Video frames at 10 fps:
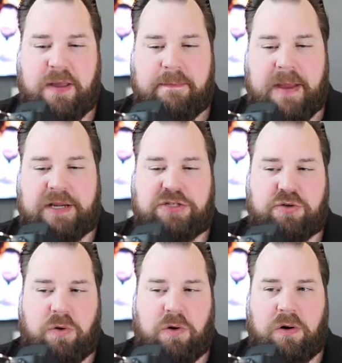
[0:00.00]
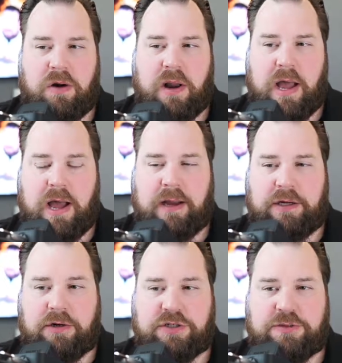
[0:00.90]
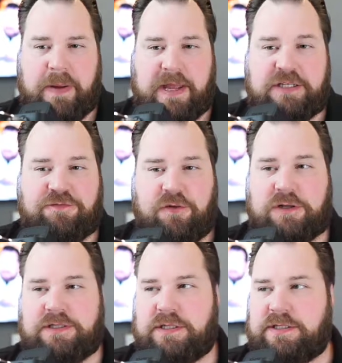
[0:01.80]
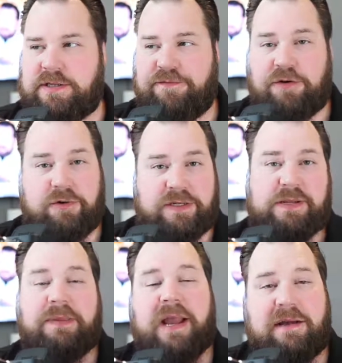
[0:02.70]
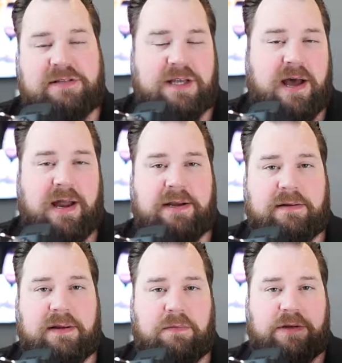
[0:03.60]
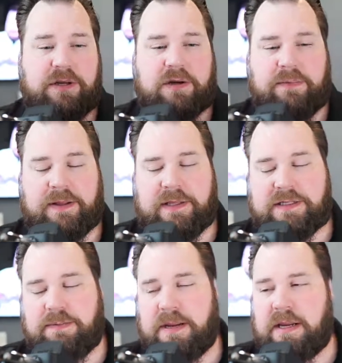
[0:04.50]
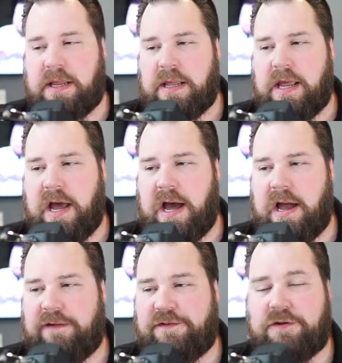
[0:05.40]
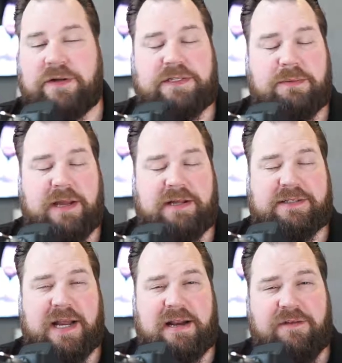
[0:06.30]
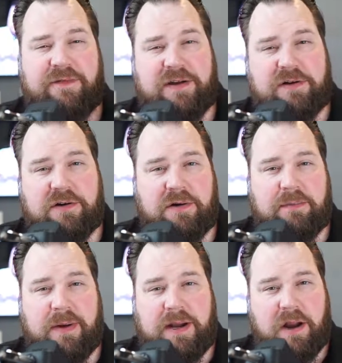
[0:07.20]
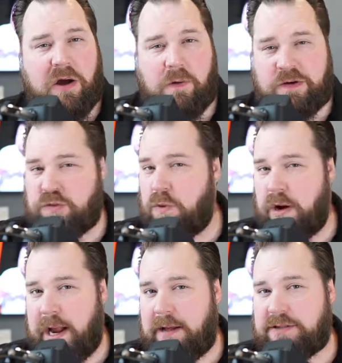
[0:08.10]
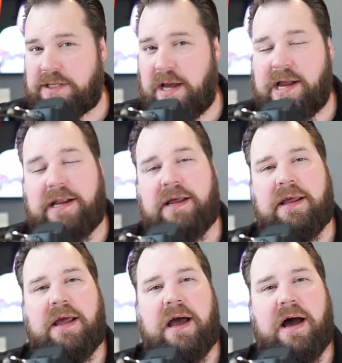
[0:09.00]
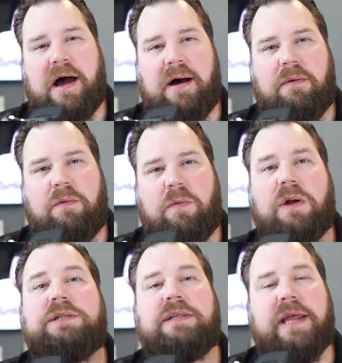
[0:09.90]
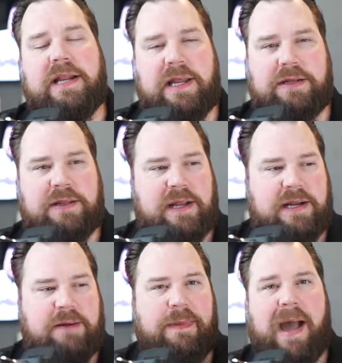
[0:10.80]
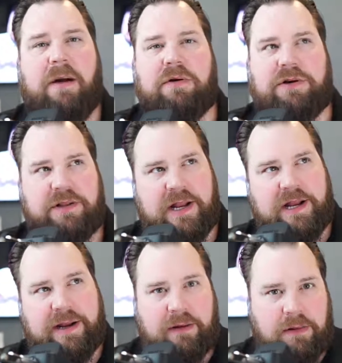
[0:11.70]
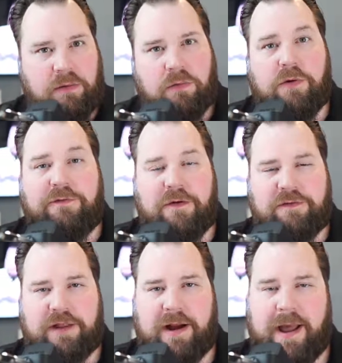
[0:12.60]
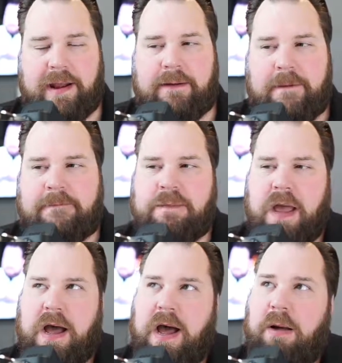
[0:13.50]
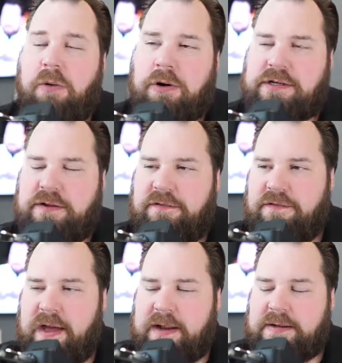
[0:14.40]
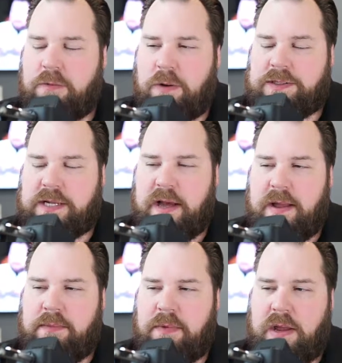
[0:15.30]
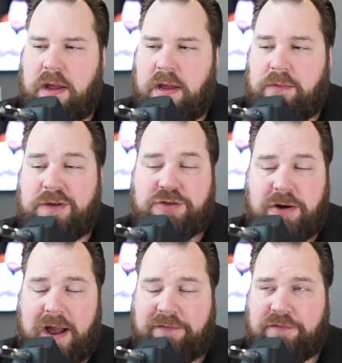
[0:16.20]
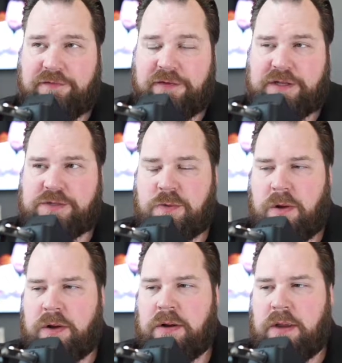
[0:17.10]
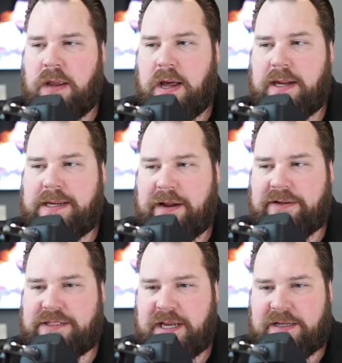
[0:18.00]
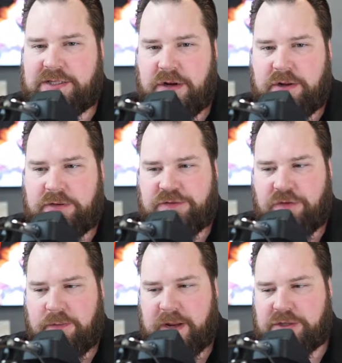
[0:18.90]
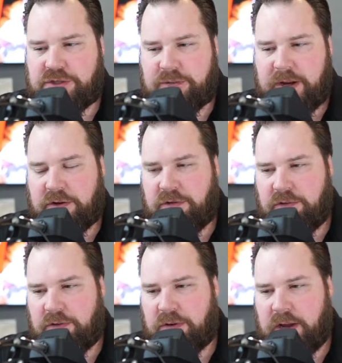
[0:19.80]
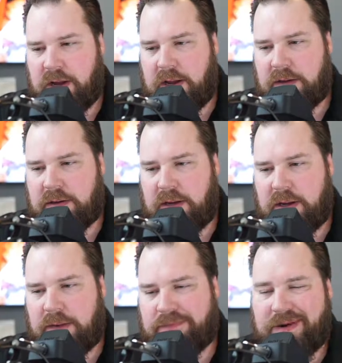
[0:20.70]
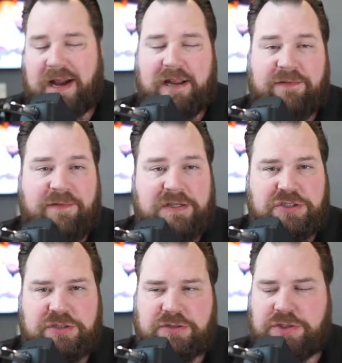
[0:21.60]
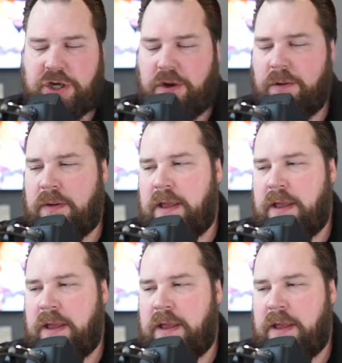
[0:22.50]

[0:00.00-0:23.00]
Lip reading: Make sure your space, for instance, if you're doing something outside, and we talked about this, but if you're doing something outside and a vendor might not always work outside, what do they need? Do they need power? Do they need a little roof over their head? I worked at an event one time, and we traveled for this one down in San Antonio. It was for a major medical kind of convention show.